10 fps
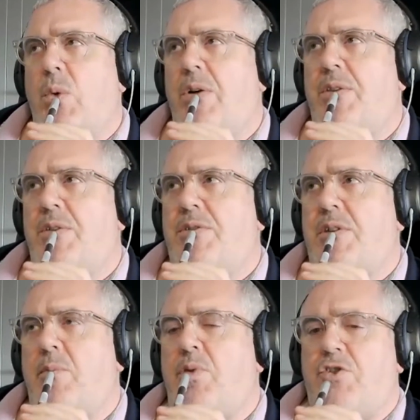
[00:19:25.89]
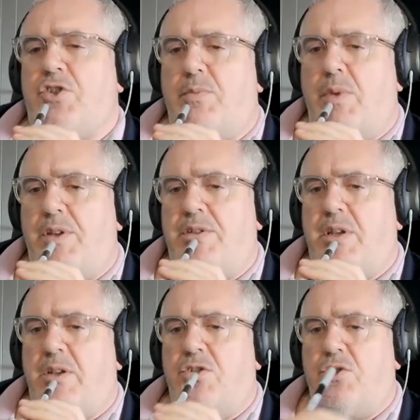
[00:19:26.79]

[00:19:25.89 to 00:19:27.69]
where there's a project mindset,